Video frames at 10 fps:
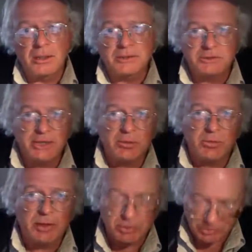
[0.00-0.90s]
Jane
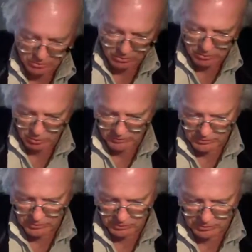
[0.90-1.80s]
Roberts'
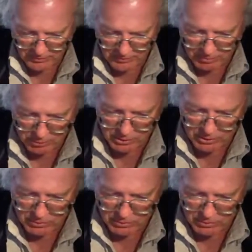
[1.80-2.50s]
Oversoul 7 book